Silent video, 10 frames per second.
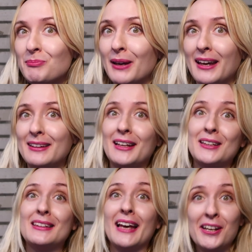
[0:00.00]
been
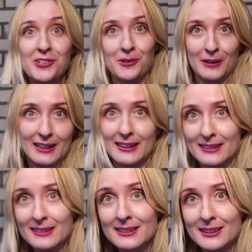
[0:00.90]
tech
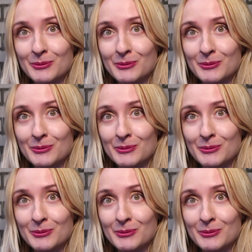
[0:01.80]
related